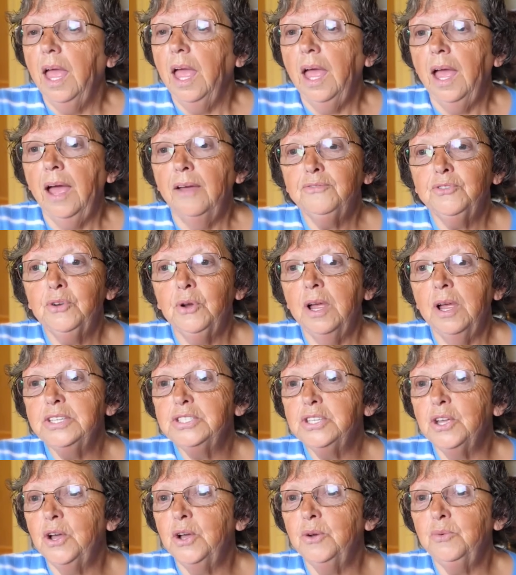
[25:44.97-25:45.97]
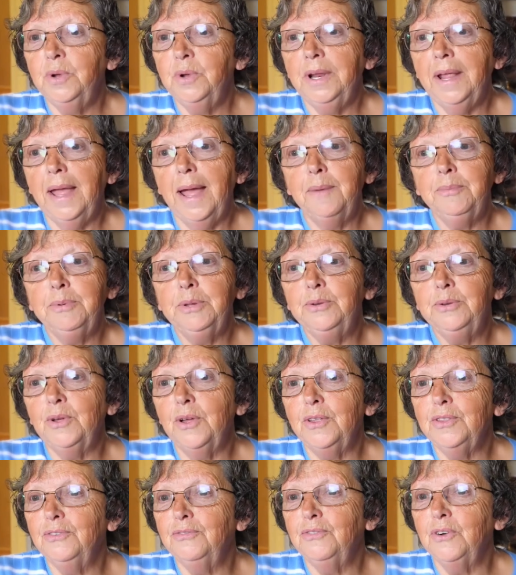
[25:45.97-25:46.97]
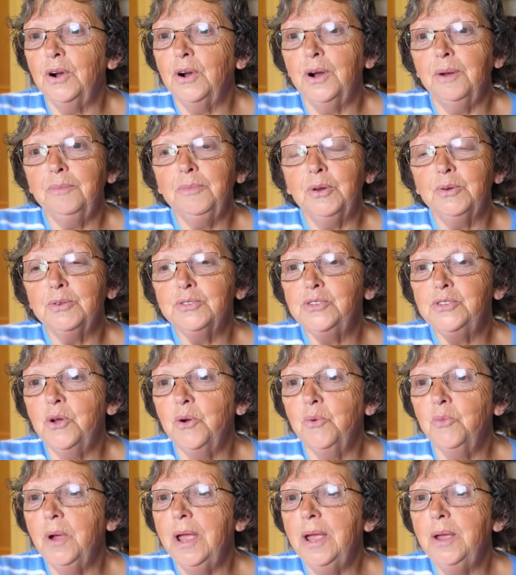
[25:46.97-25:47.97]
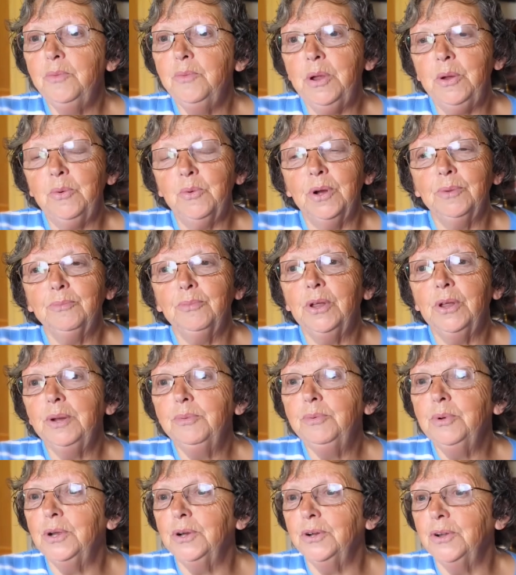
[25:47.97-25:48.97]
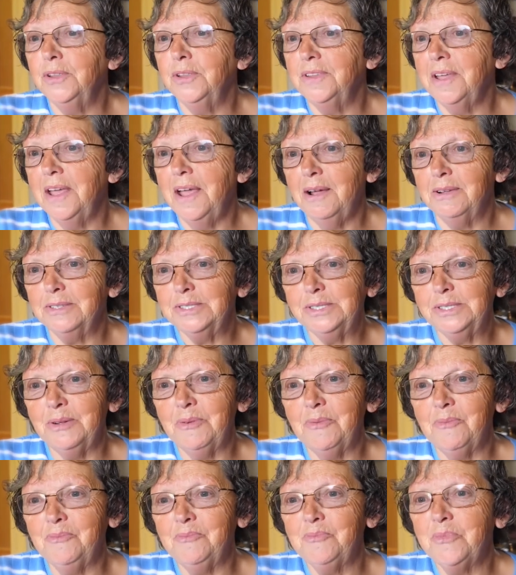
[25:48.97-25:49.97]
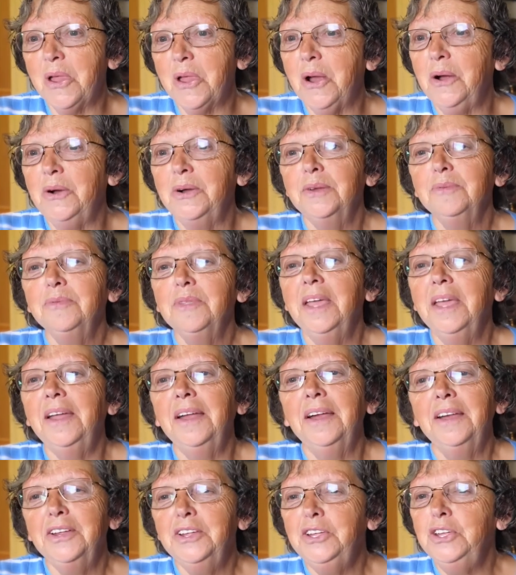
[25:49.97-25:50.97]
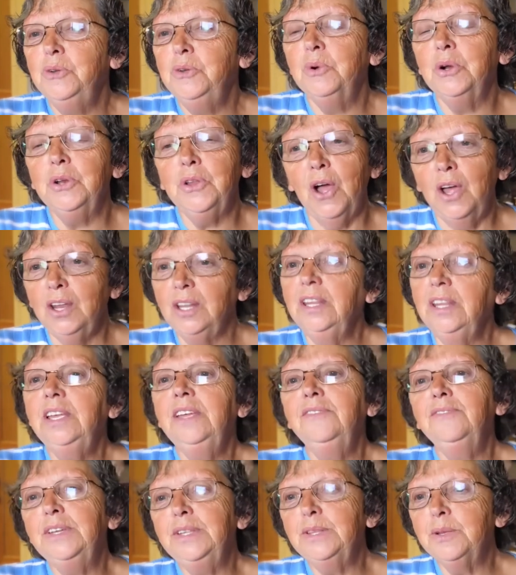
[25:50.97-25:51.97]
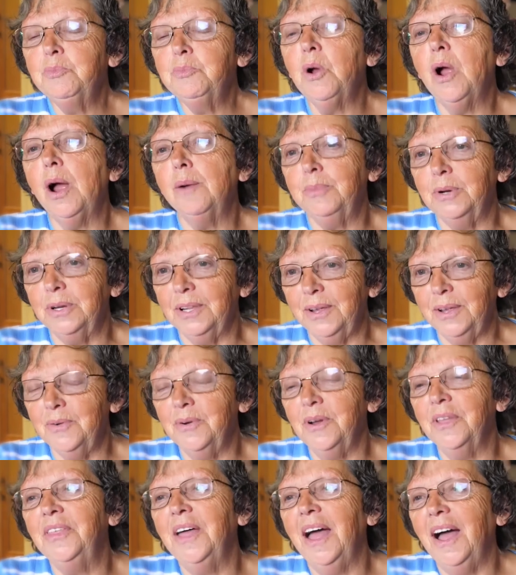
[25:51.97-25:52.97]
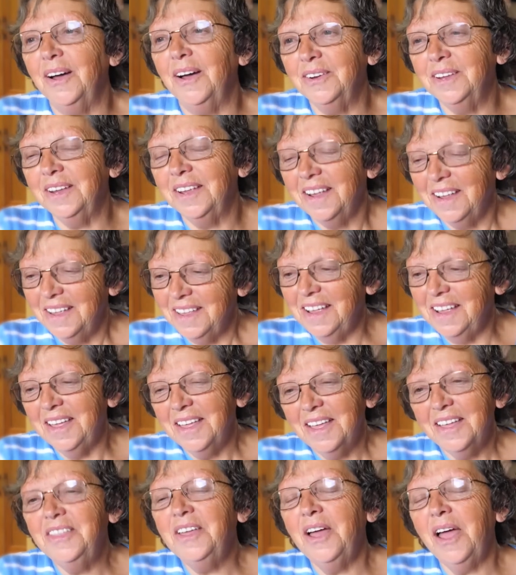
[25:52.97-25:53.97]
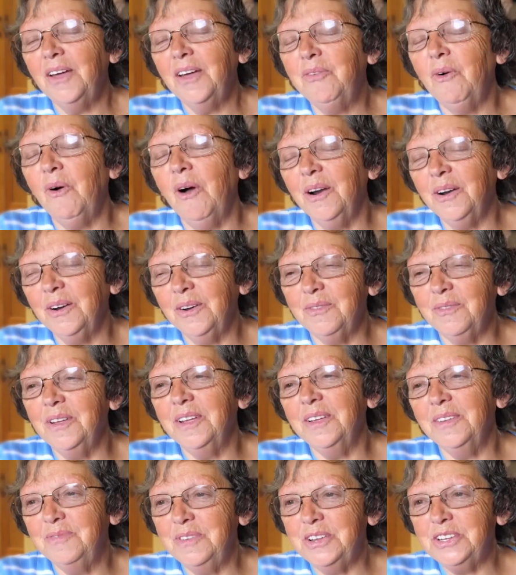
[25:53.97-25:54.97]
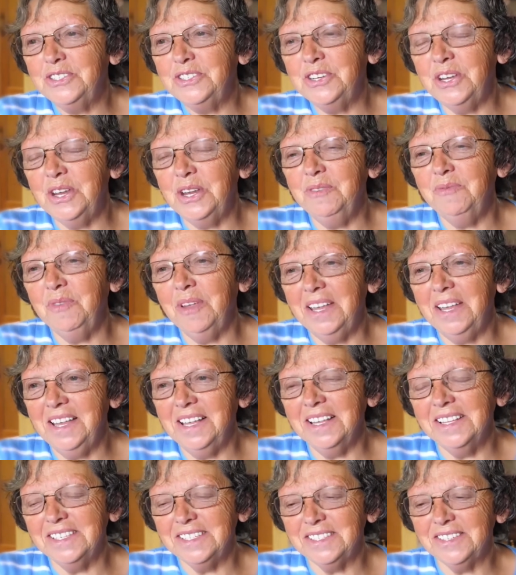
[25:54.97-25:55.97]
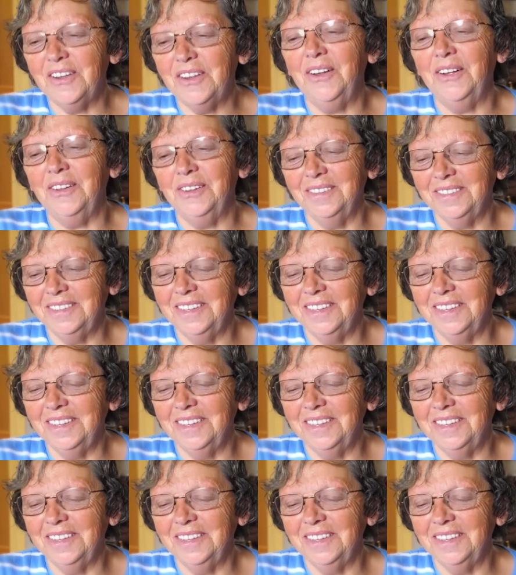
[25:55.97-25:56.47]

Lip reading: After I saw what happened on the farm, there was no way we weren't going to put it on the house. You were not leaving the property without that water machine being installed.